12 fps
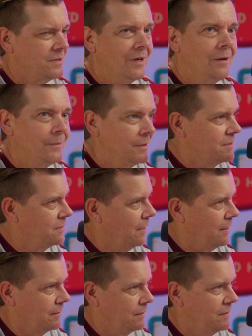"Yeah, but it's
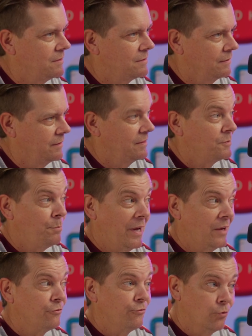not. It's
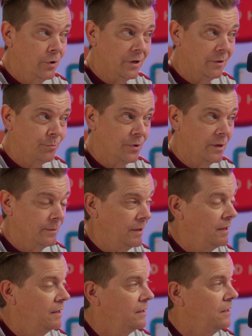bad for you,
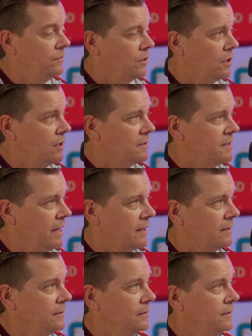probably. Give you a heart
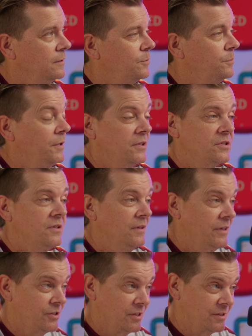attack. But it's
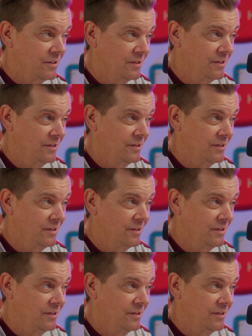delicious.